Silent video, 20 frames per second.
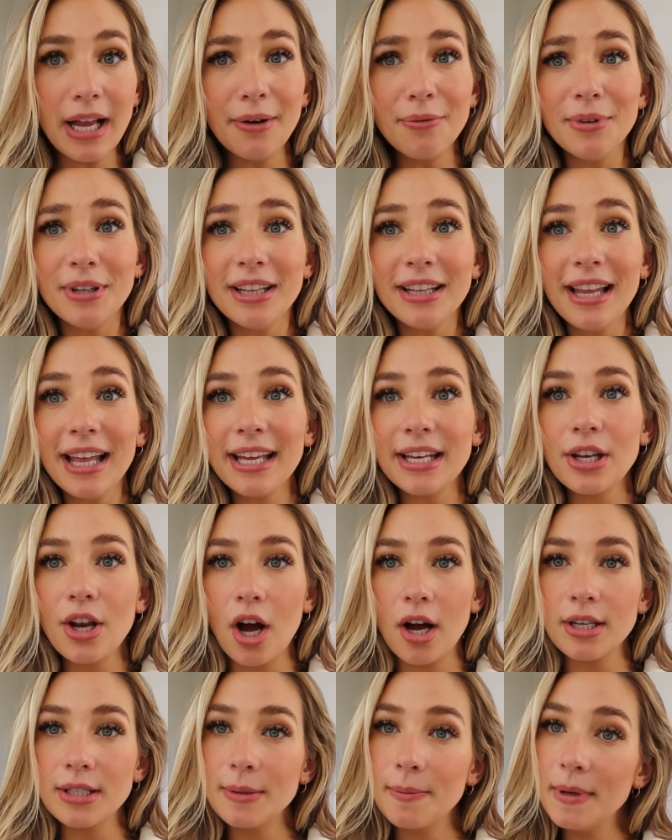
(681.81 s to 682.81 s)
I'd really like
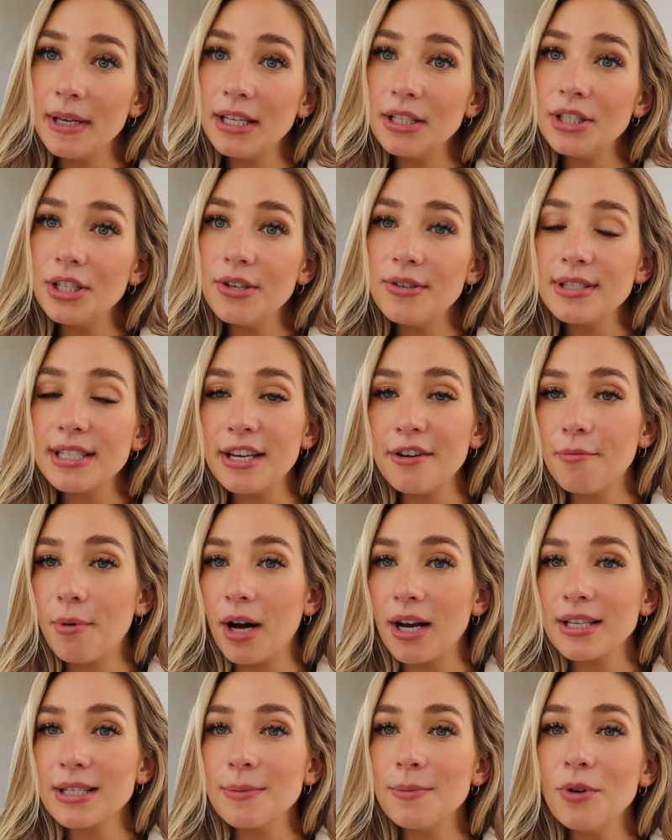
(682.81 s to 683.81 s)
not to be induced if
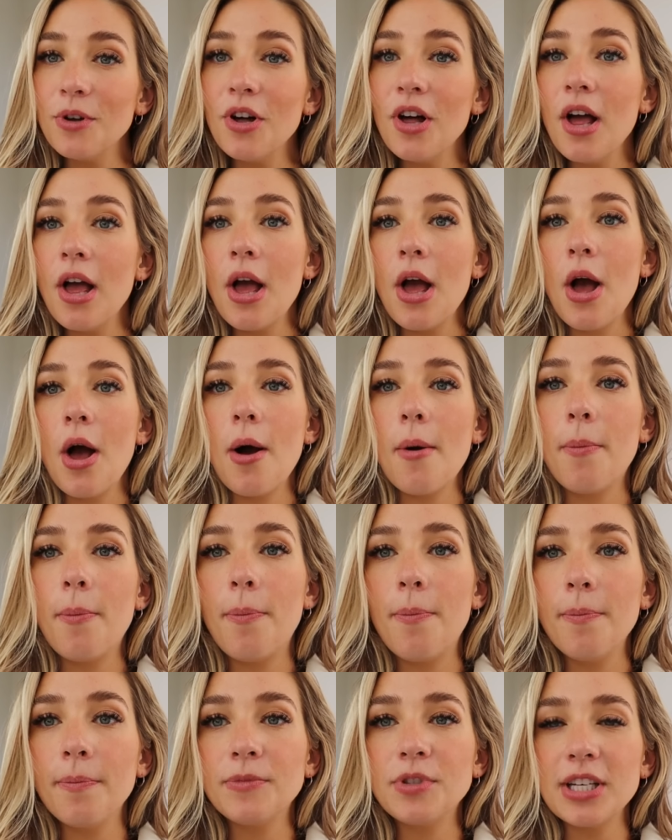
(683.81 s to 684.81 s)
possible
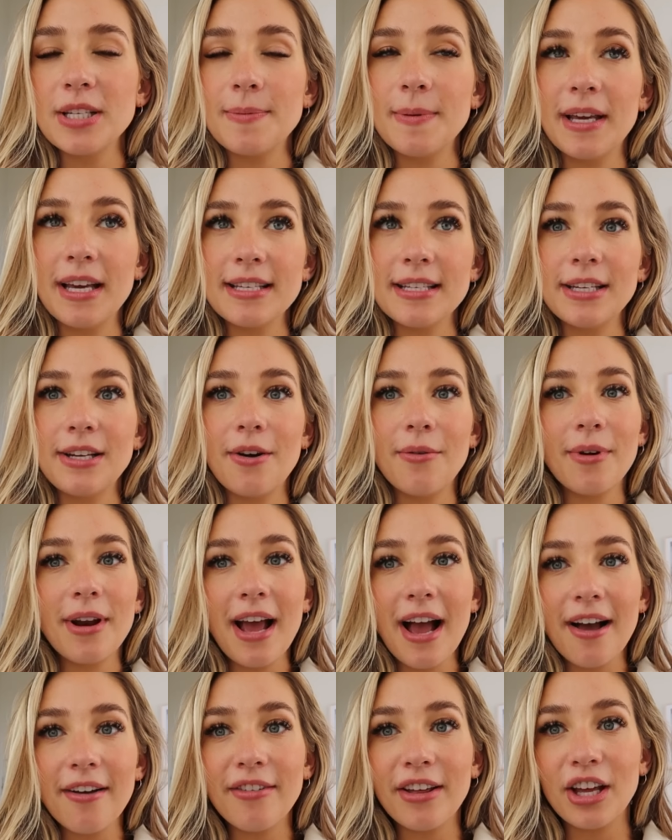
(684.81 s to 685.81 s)
just because I don't want
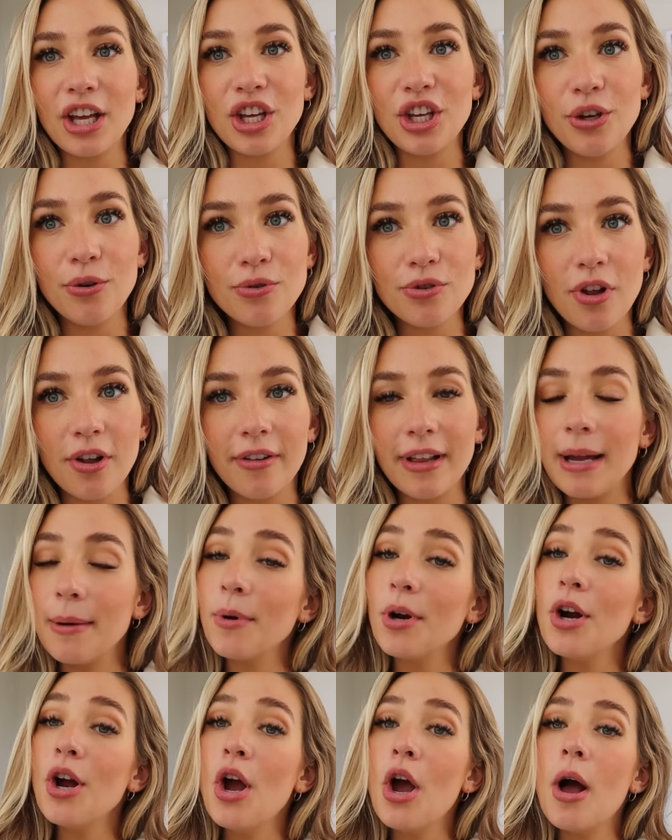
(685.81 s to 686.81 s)
to have like a huge long
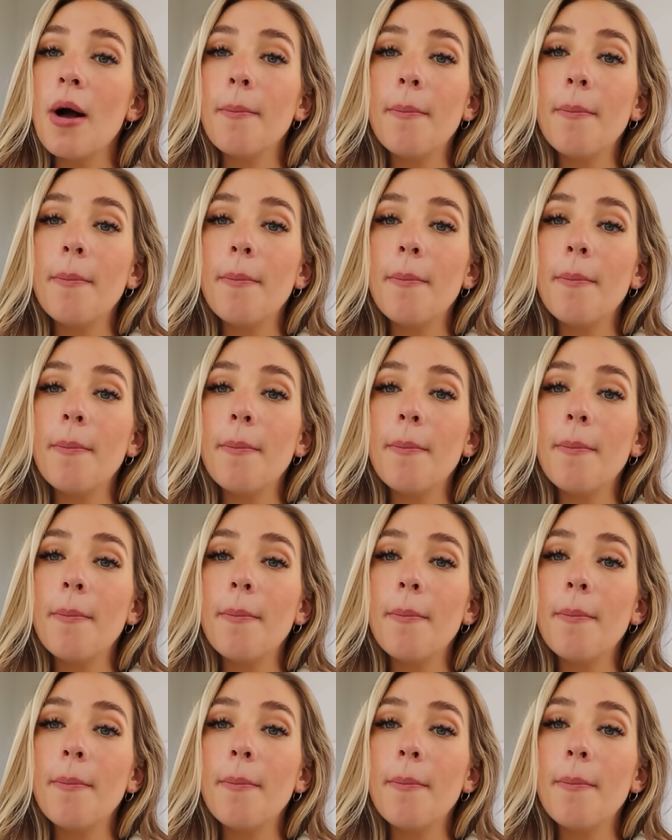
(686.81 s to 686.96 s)
labor.